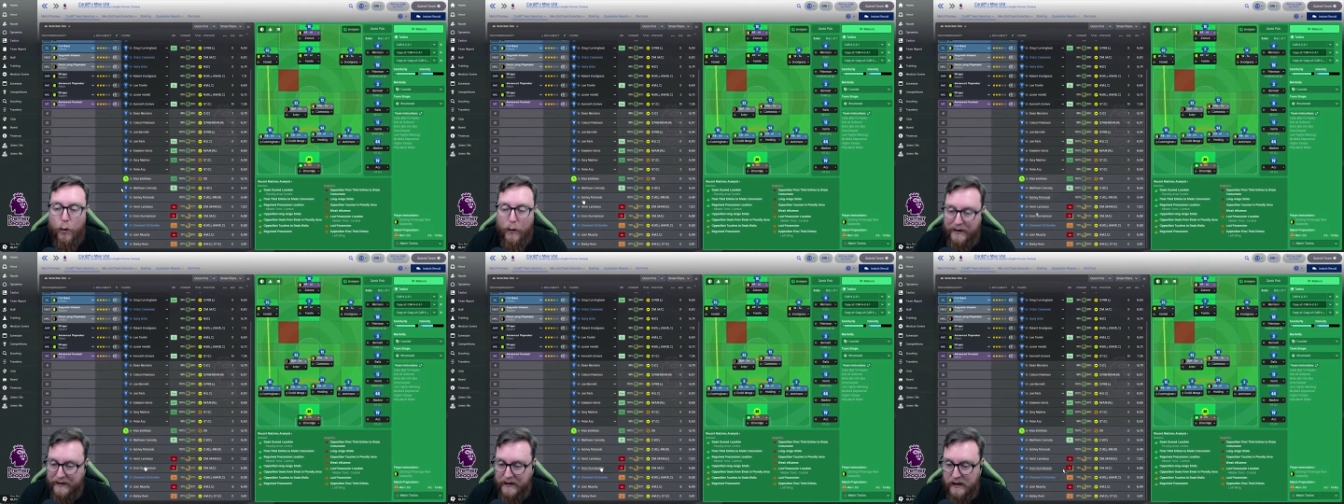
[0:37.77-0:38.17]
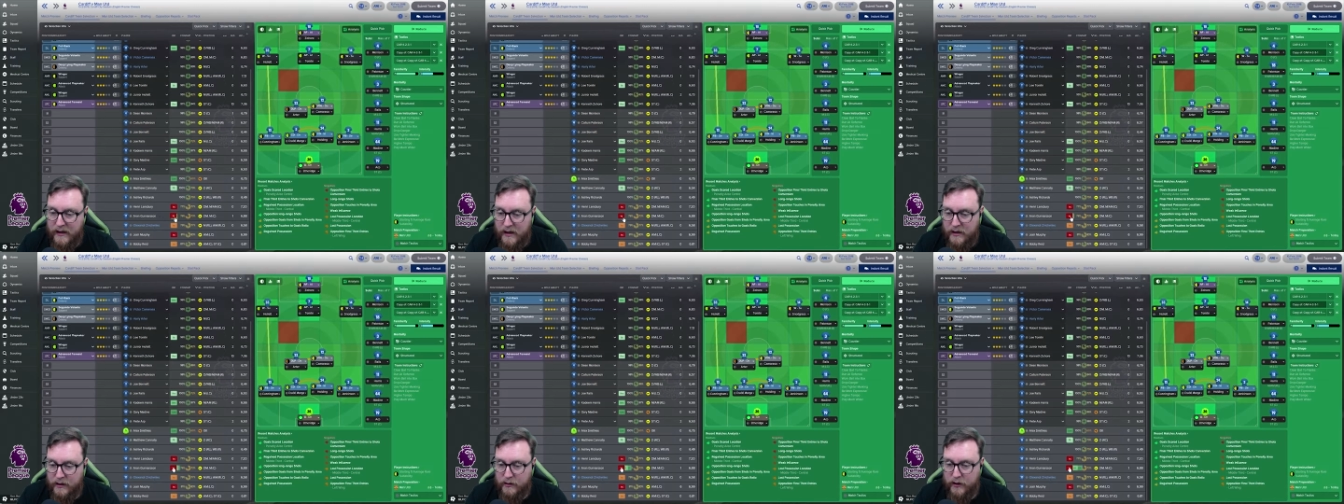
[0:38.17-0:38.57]
And
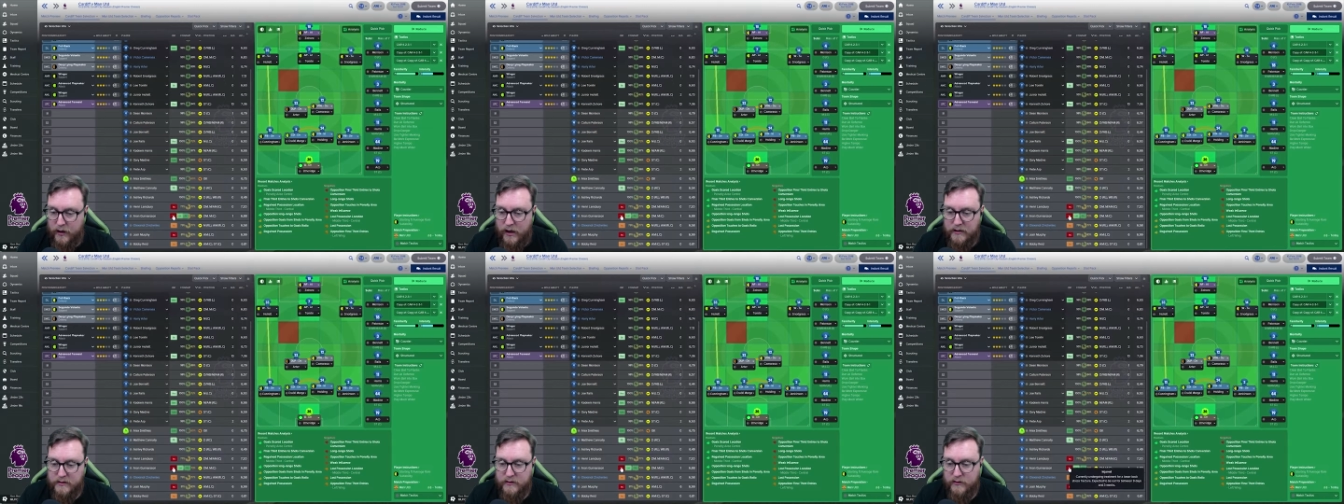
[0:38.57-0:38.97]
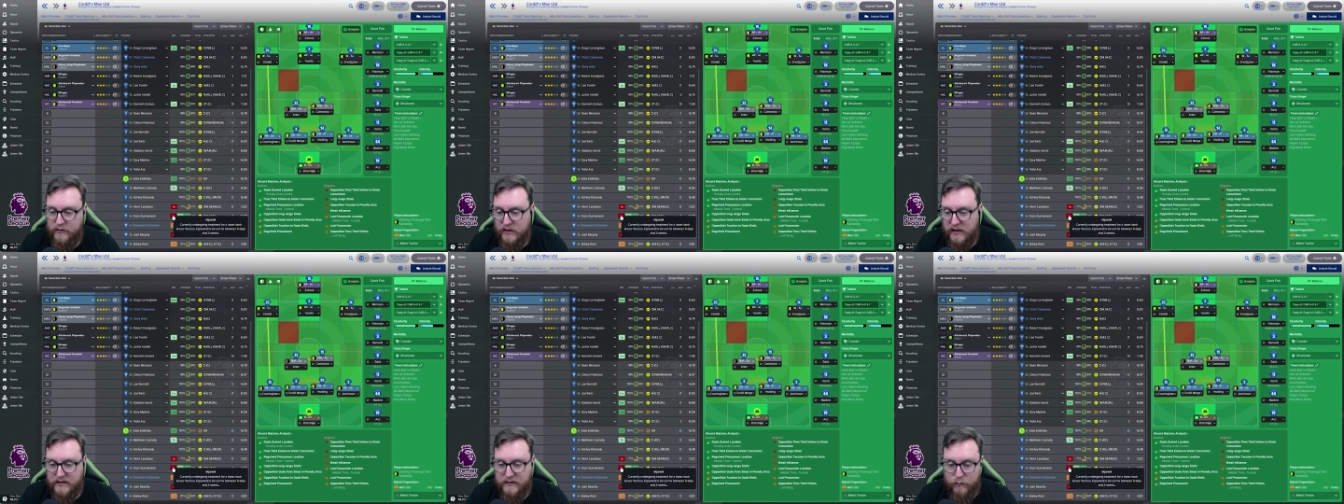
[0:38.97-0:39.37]
Gunnarsson
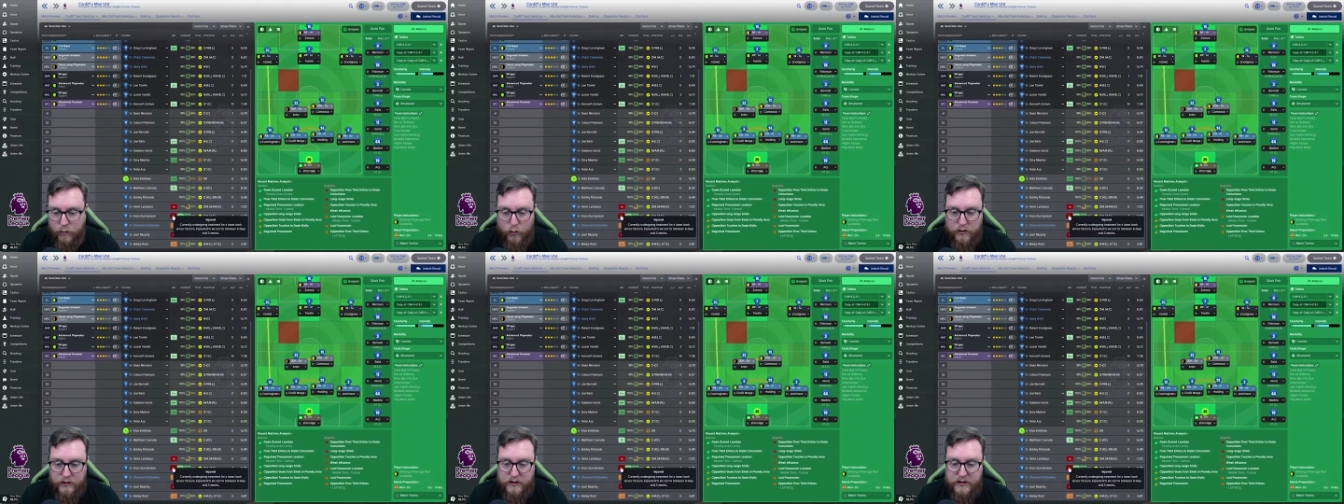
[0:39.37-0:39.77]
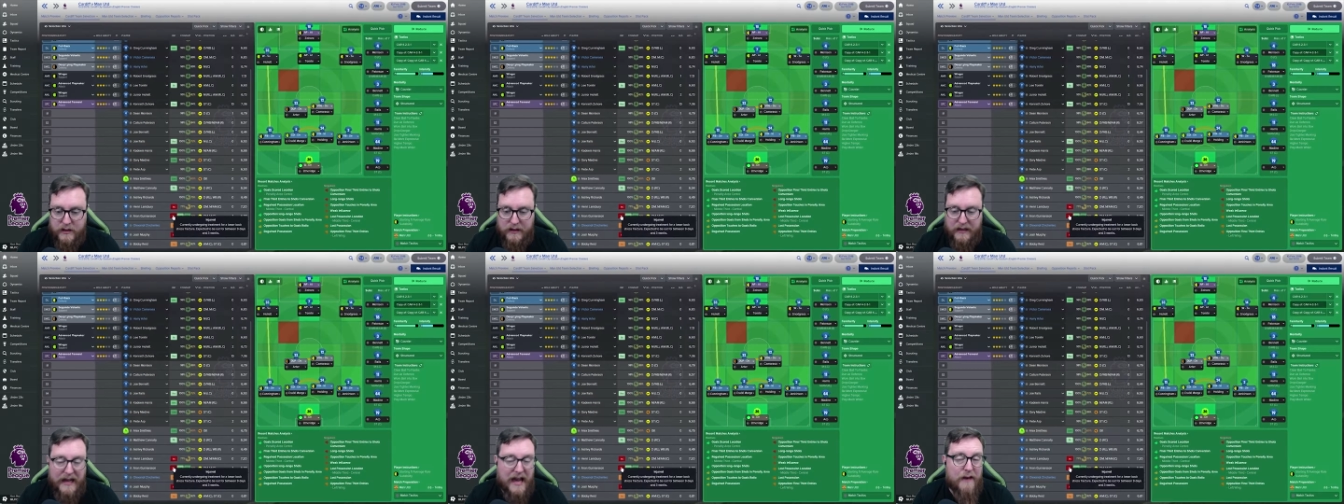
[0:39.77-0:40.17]
doesn't want to
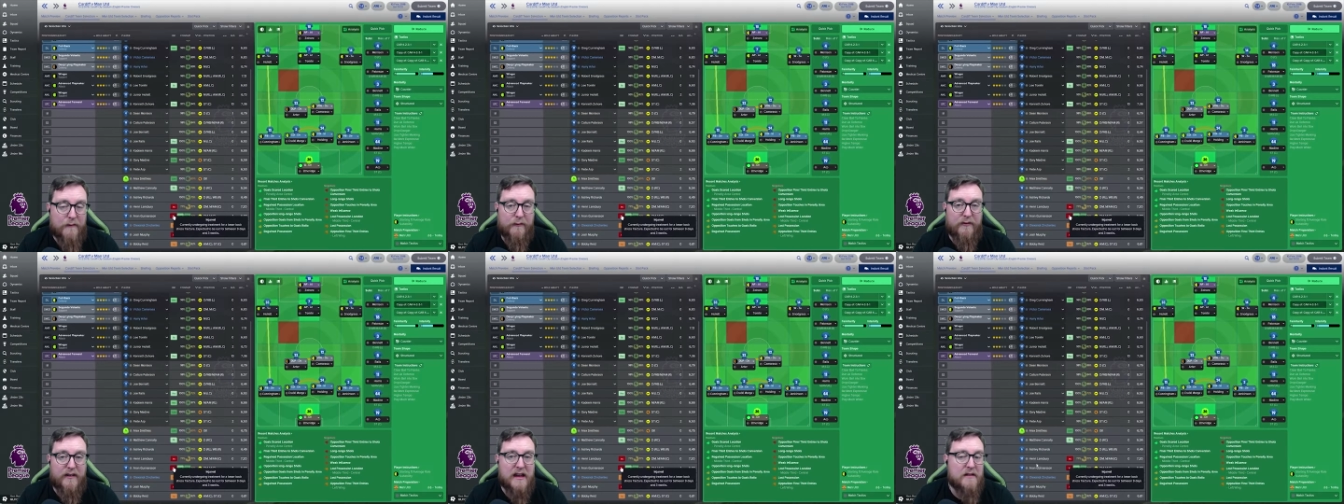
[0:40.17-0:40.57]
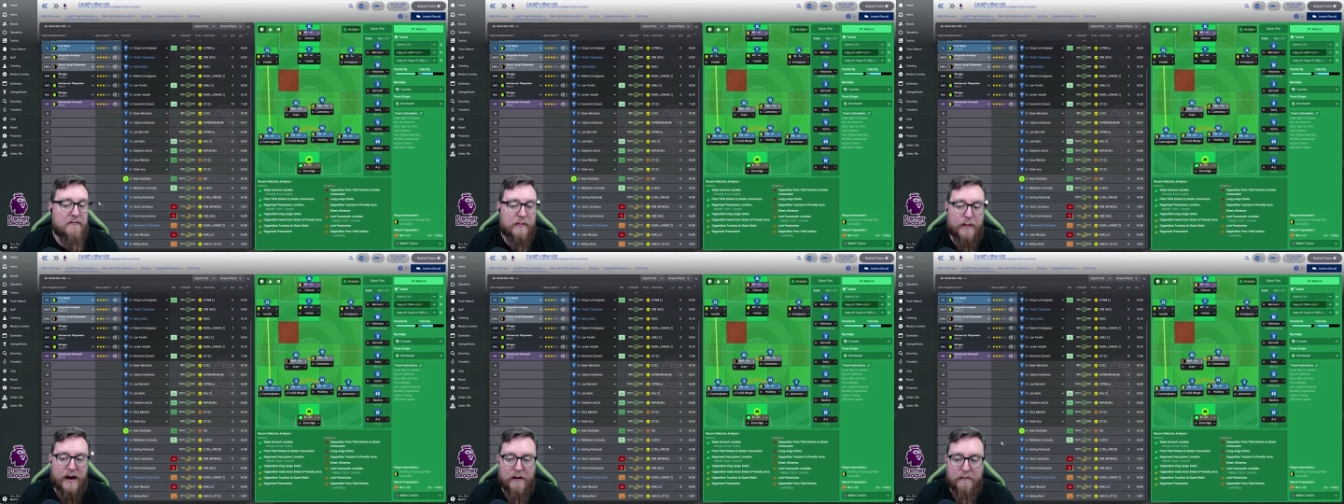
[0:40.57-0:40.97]
get fit,
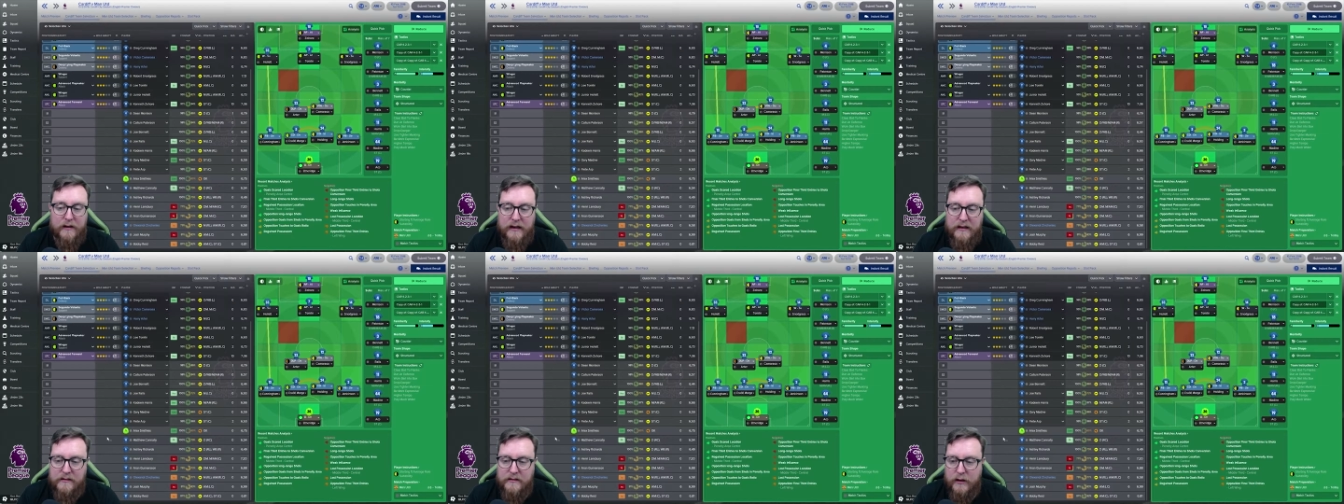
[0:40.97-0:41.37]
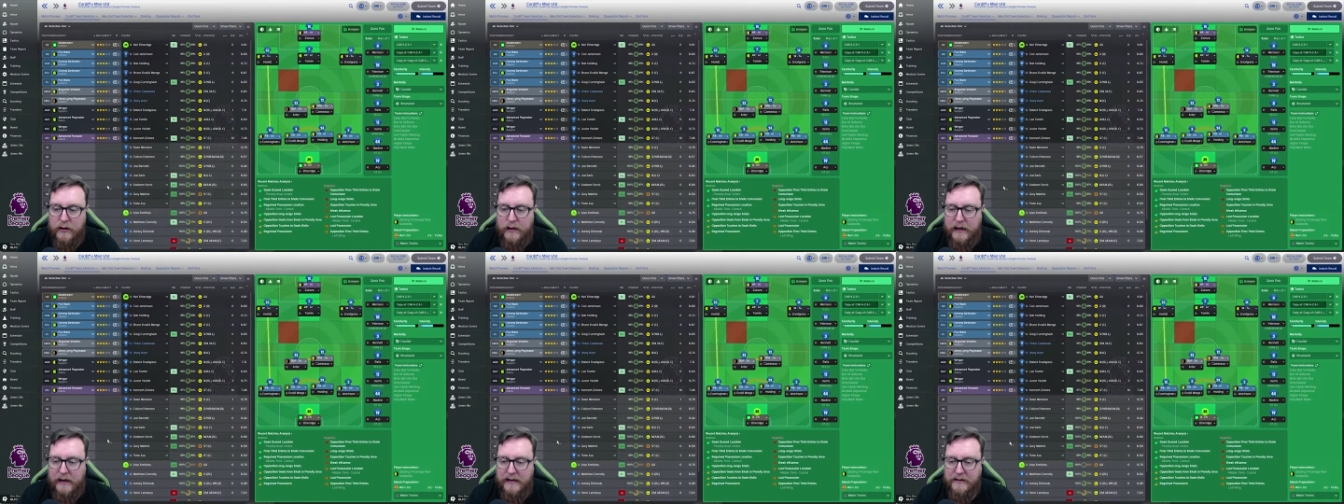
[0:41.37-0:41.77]
apparently. So, you
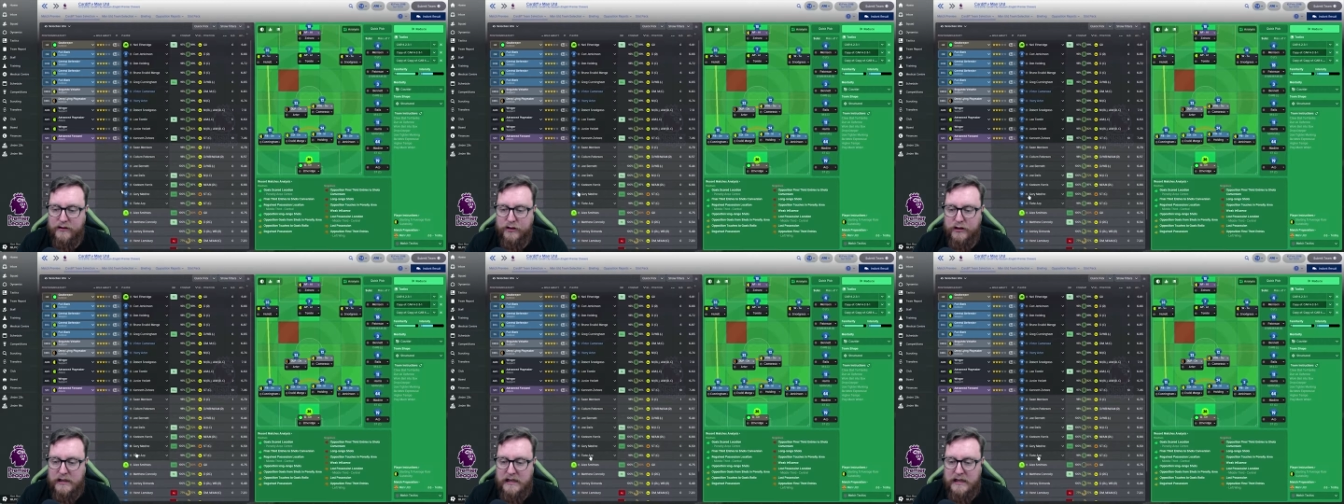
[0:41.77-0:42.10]
know, that's good.